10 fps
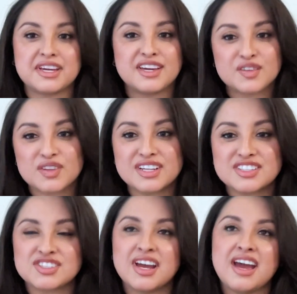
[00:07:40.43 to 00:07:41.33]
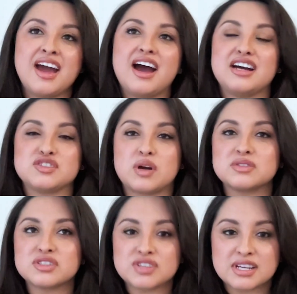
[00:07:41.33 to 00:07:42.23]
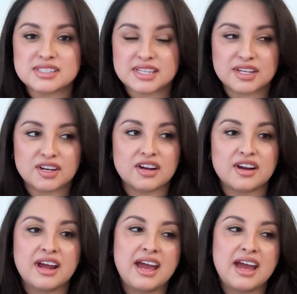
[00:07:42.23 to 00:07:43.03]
English. So I was a translator.